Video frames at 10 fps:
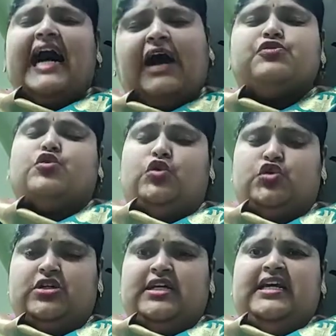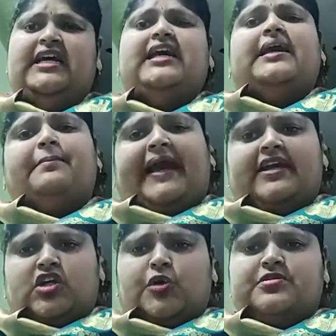household.
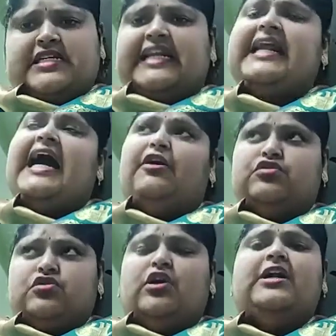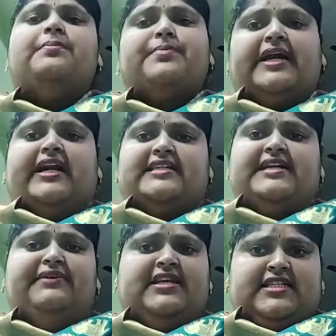Microbes in household products
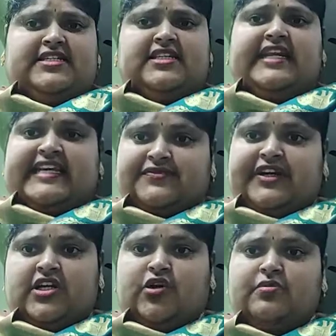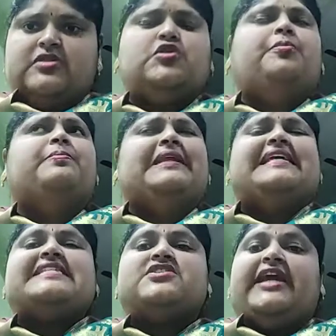I will discuss in the next video. So
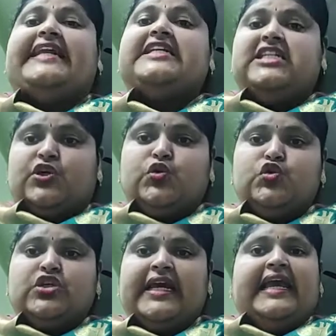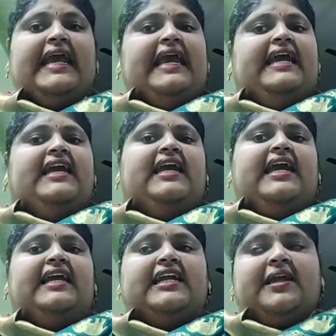please stay tuned,
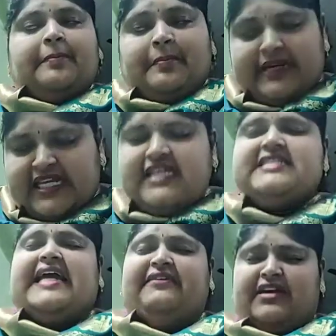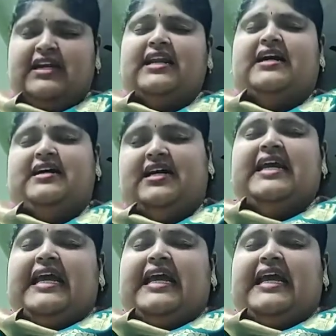and please I will